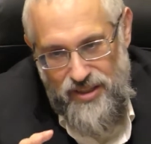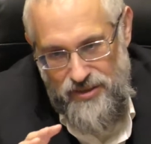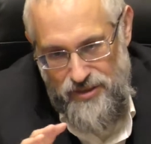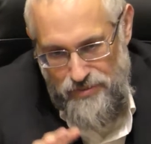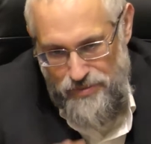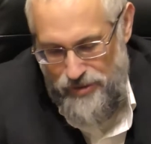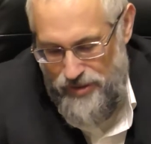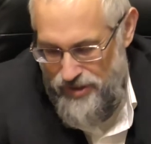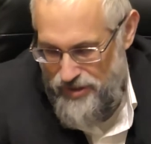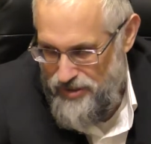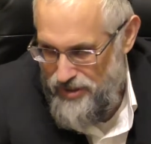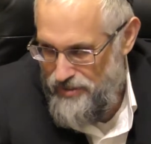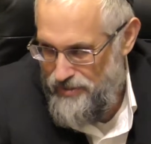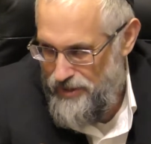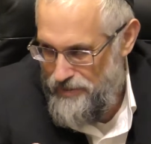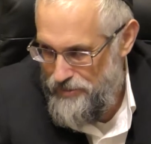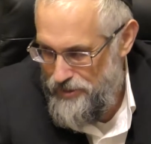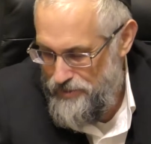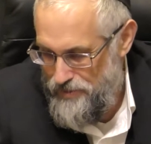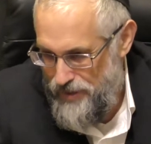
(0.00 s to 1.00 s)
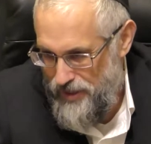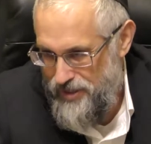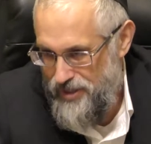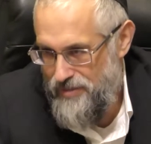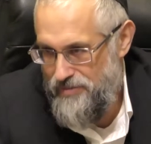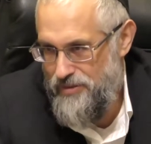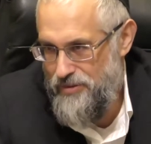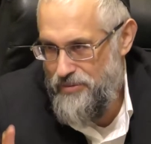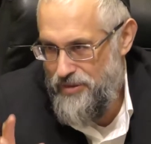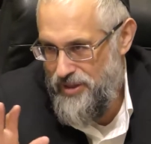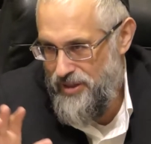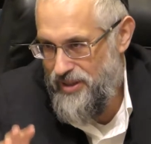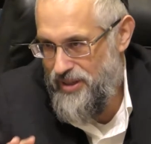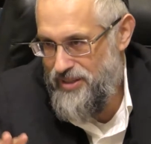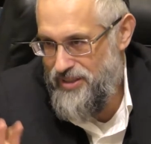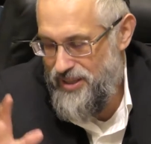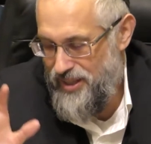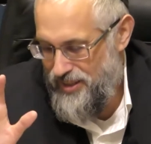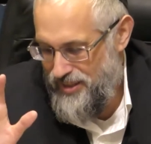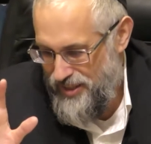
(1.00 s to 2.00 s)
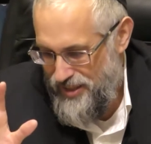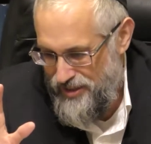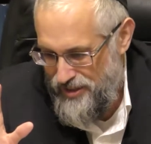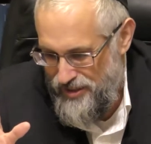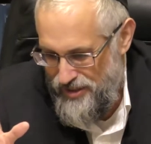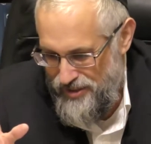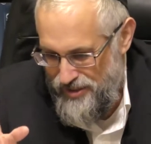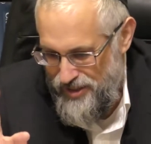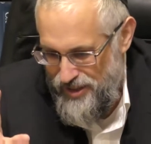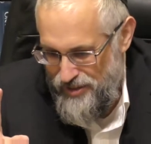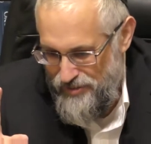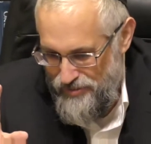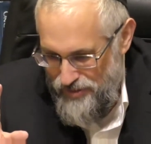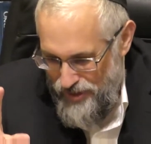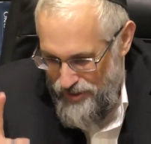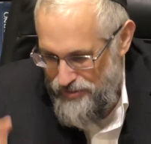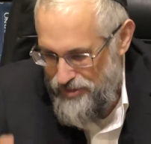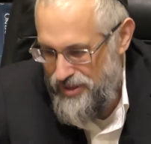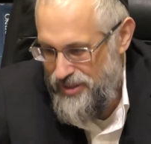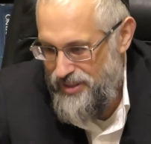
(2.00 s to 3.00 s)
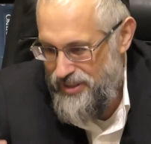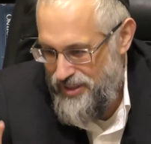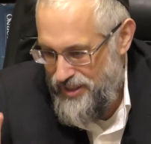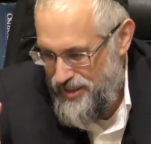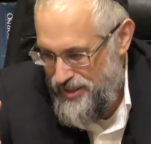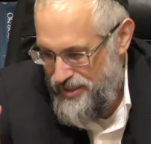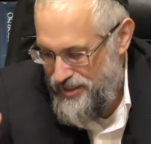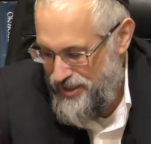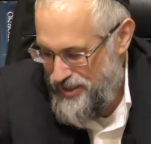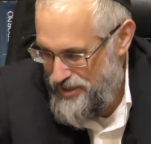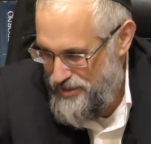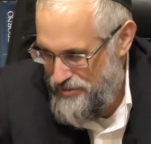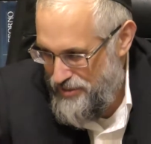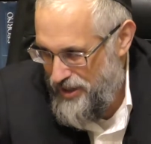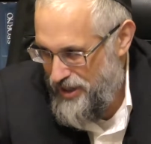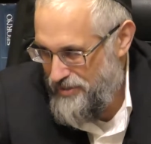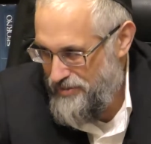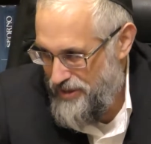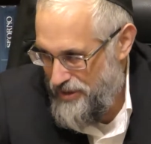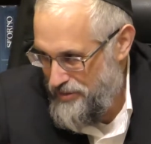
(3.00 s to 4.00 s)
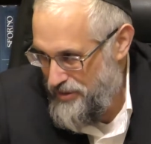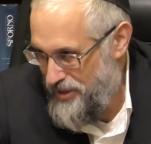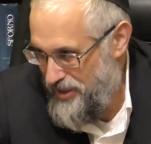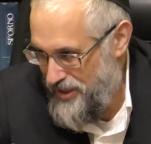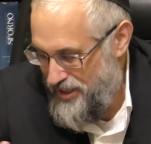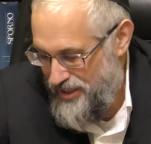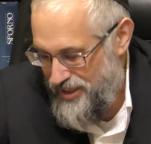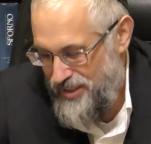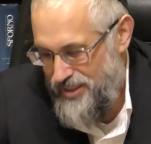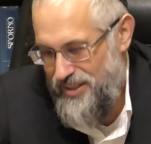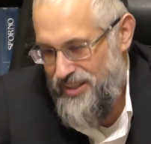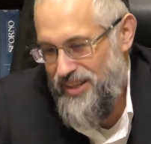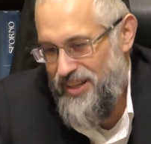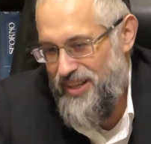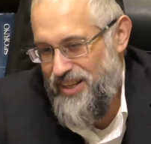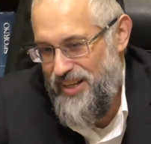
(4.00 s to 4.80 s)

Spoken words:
to put things in the right perspective, to realize that they are very nitzrach, very needy,